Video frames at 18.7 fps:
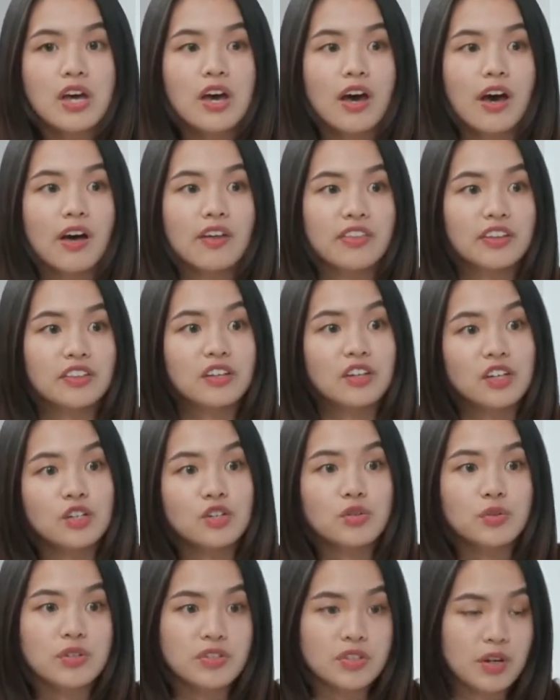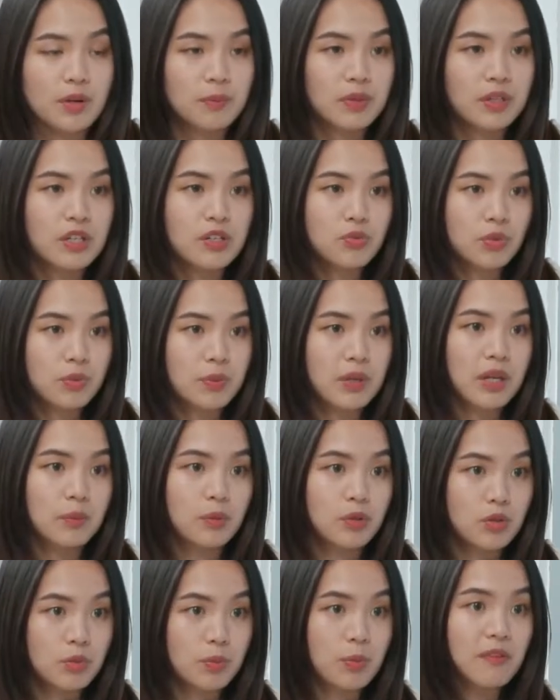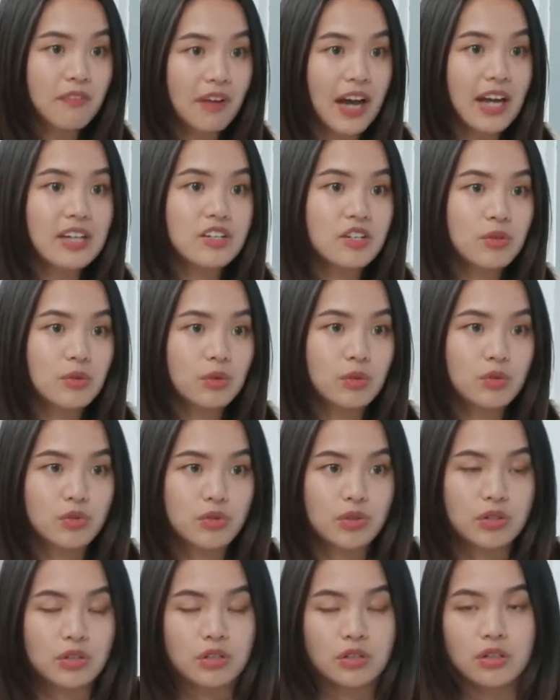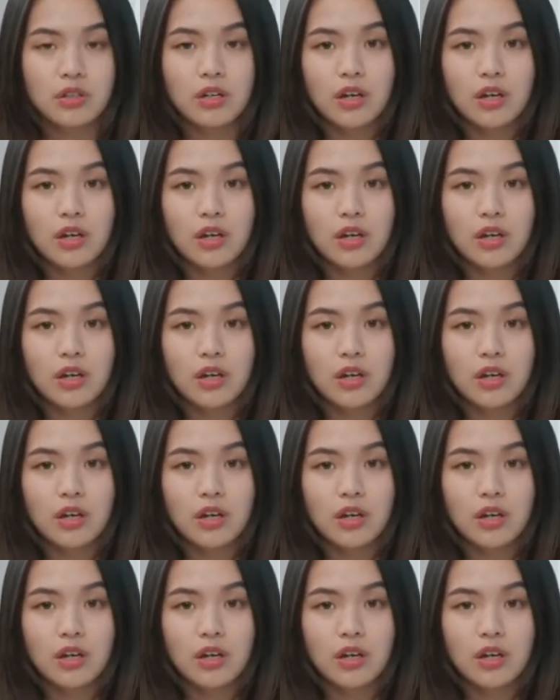that the insurance companies would be able to provide certain